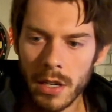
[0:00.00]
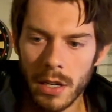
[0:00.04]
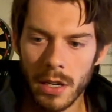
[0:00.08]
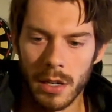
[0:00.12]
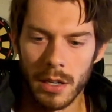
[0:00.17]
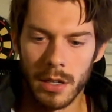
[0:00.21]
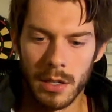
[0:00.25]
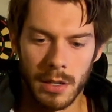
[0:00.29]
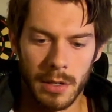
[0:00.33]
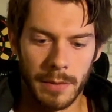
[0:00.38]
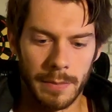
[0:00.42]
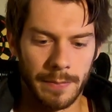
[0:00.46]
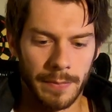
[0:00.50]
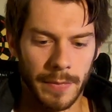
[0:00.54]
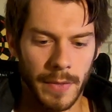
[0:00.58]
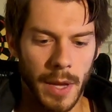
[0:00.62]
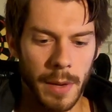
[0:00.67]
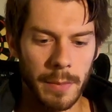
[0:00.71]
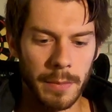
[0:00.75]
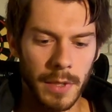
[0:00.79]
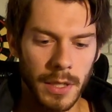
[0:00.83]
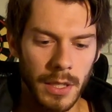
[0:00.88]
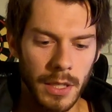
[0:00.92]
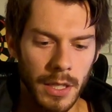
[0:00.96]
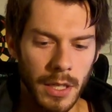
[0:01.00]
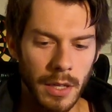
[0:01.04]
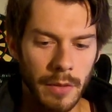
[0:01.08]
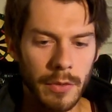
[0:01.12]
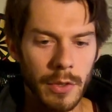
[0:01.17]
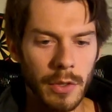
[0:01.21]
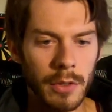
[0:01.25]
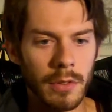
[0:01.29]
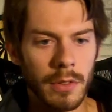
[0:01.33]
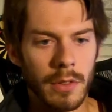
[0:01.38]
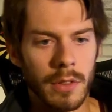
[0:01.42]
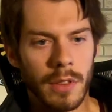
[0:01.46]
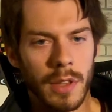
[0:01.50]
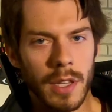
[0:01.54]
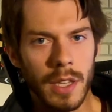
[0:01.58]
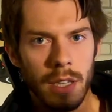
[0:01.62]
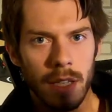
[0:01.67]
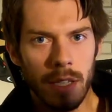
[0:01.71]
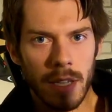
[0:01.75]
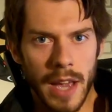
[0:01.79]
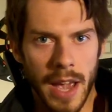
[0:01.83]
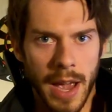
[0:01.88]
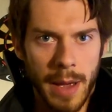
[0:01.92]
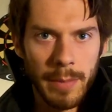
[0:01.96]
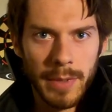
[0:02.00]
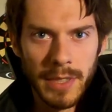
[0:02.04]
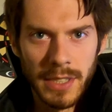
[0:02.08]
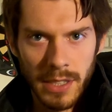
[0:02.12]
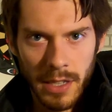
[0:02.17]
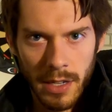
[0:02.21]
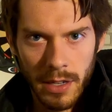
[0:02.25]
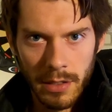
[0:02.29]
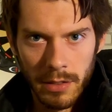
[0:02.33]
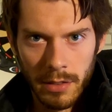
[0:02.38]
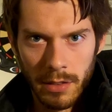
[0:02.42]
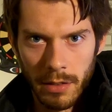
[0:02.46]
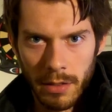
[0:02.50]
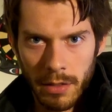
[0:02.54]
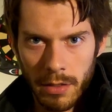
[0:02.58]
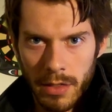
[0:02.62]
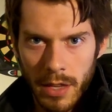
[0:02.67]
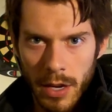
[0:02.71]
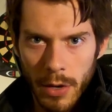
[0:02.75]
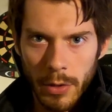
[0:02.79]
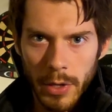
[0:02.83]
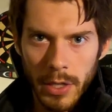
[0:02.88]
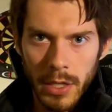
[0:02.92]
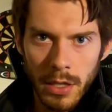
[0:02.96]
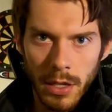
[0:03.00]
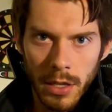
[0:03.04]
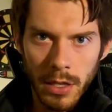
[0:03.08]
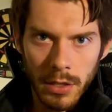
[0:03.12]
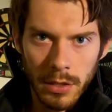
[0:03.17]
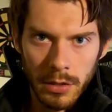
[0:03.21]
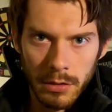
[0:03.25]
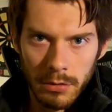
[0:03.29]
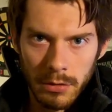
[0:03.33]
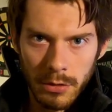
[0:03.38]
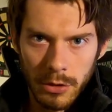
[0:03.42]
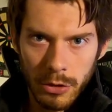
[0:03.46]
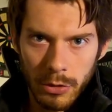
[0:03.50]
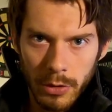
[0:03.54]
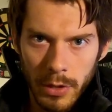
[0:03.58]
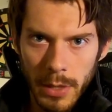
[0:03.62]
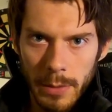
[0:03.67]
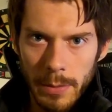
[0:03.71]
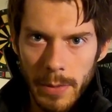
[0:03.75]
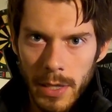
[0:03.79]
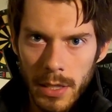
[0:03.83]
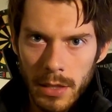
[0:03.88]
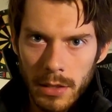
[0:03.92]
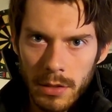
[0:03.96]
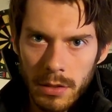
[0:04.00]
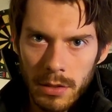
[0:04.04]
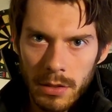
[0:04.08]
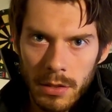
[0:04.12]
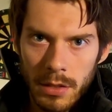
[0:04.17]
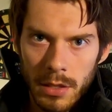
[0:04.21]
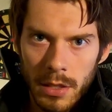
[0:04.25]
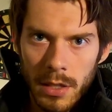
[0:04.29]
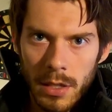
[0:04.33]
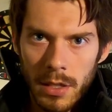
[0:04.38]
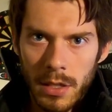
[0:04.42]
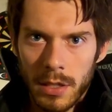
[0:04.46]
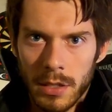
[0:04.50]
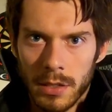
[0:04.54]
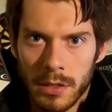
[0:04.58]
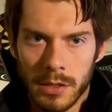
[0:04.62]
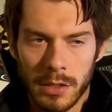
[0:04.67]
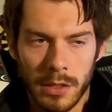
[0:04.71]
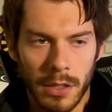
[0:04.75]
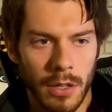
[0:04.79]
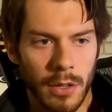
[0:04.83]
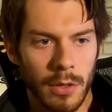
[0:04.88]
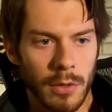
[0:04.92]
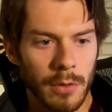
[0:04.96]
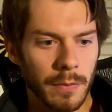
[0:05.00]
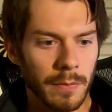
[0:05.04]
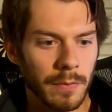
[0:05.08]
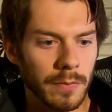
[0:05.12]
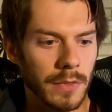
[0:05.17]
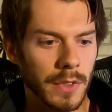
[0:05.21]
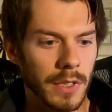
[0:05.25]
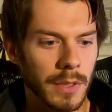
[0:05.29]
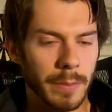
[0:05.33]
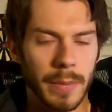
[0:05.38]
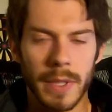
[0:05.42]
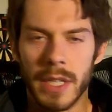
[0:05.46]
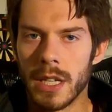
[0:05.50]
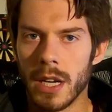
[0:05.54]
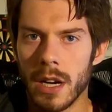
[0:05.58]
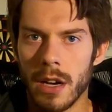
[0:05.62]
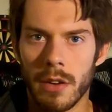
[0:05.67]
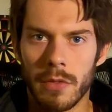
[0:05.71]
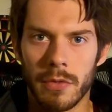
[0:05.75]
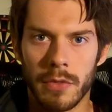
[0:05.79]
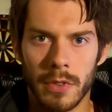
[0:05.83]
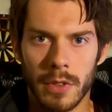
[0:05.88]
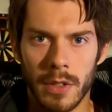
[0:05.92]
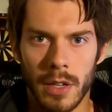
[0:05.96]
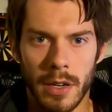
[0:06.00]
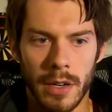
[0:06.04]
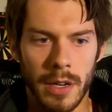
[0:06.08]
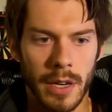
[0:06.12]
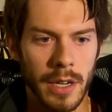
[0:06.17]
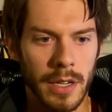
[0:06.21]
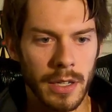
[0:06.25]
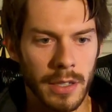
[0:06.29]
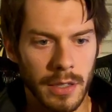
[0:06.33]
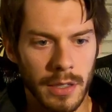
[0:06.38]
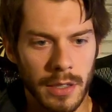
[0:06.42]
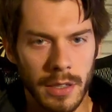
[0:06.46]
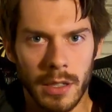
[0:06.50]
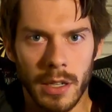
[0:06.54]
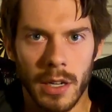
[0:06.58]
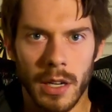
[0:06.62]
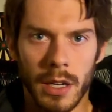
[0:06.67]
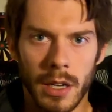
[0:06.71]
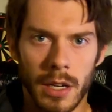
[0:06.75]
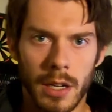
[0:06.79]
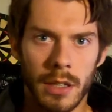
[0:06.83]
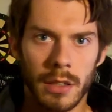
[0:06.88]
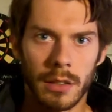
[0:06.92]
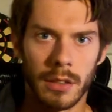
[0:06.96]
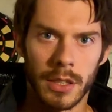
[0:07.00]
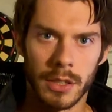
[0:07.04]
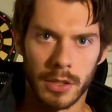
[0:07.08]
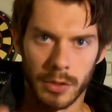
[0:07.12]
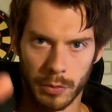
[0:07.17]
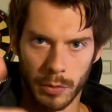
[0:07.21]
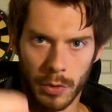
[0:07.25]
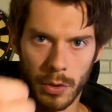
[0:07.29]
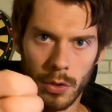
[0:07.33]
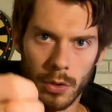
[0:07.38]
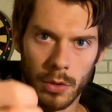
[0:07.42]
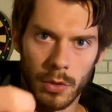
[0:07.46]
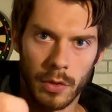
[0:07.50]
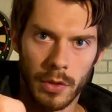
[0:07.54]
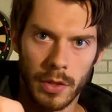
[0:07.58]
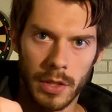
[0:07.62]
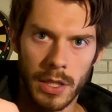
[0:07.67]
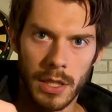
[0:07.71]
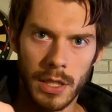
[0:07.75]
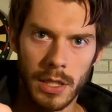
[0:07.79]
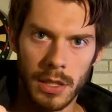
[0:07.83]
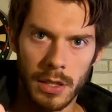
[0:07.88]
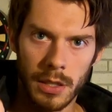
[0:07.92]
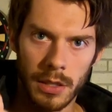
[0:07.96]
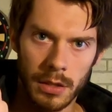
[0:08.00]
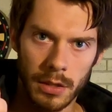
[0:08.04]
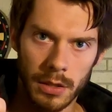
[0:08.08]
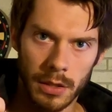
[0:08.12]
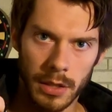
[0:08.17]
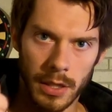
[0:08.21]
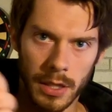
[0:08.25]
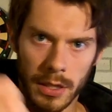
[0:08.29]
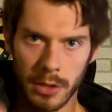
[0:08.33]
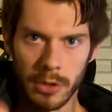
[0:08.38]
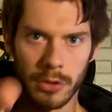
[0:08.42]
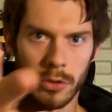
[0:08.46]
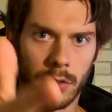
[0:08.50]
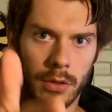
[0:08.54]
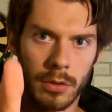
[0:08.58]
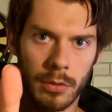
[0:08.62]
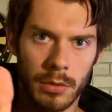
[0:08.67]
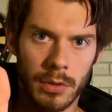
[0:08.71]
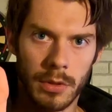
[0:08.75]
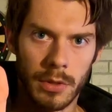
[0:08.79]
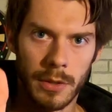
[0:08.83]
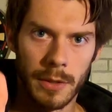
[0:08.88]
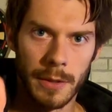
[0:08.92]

I'm gonna give you the Amazon Theragun treatment. So just be careful, alright? Let's roll the intro.